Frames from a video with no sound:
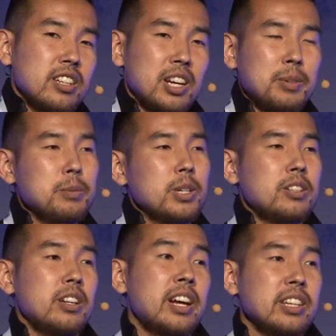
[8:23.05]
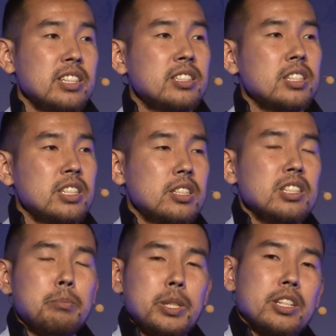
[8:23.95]
I mean, I'm not going to lie, it's
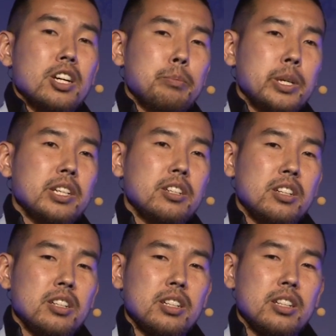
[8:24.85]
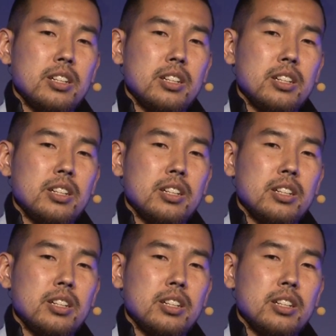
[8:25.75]
going to be an uphill